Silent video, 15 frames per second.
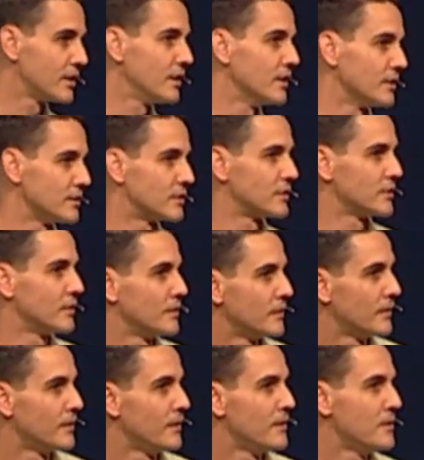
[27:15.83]
it is.
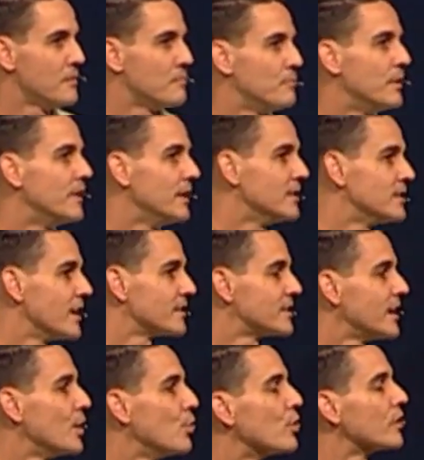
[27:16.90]
But he's not
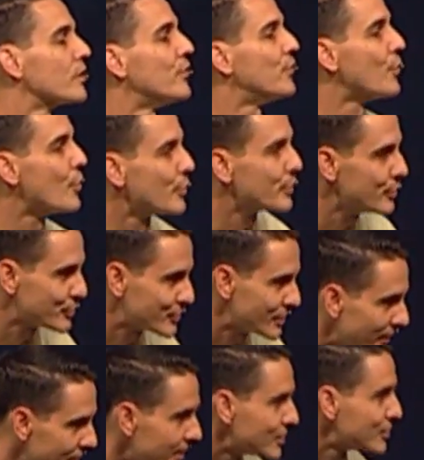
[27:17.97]
saying work for your
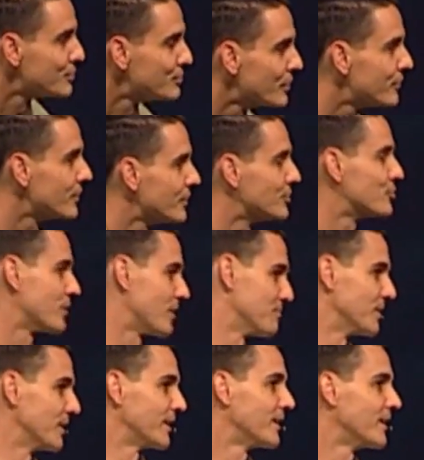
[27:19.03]
salvation with fear and
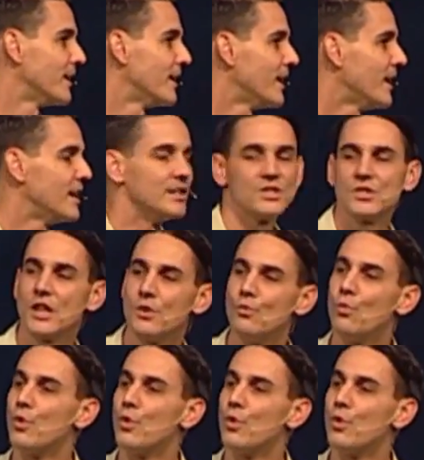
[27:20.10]
trembling. He's saying